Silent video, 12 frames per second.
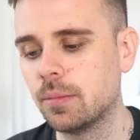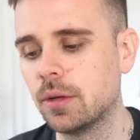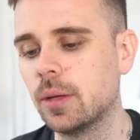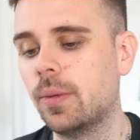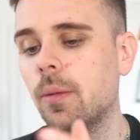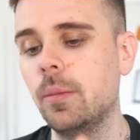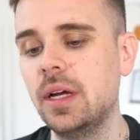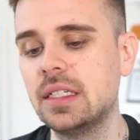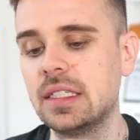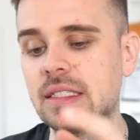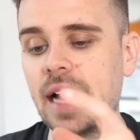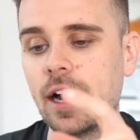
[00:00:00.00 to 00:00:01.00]
But the problem
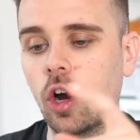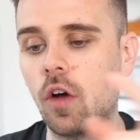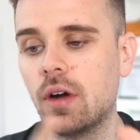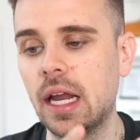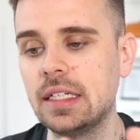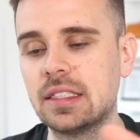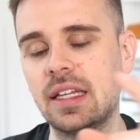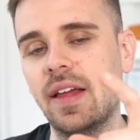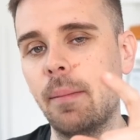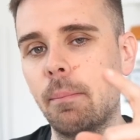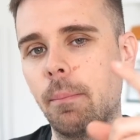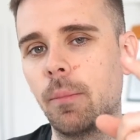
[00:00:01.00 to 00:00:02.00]
is that correlates to
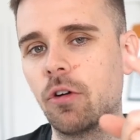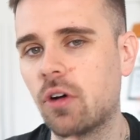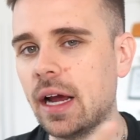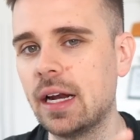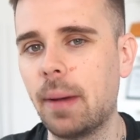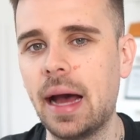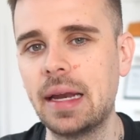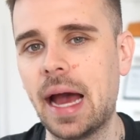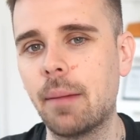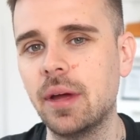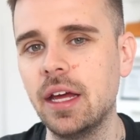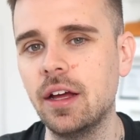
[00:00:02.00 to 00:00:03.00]
them creating a bad
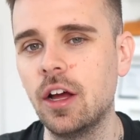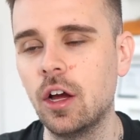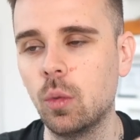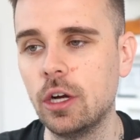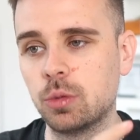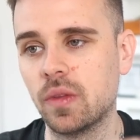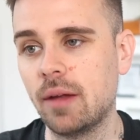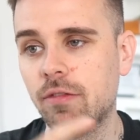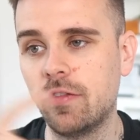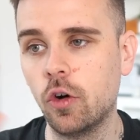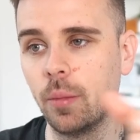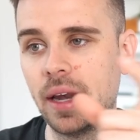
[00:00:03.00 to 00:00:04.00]
habit, which will then
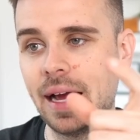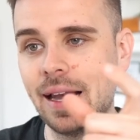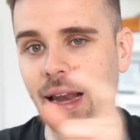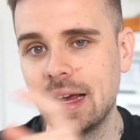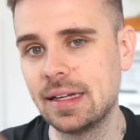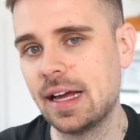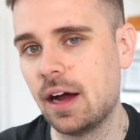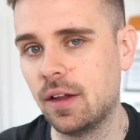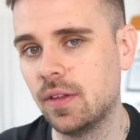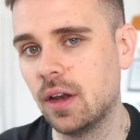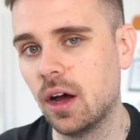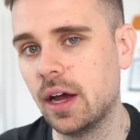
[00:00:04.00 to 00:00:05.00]
formulate later down
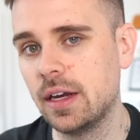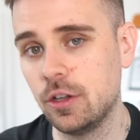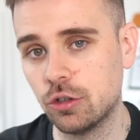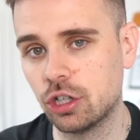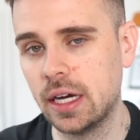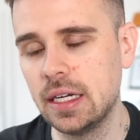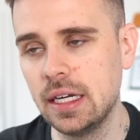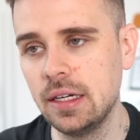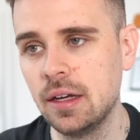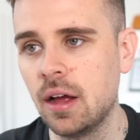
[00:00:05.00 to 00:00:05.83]
in the line in your trading.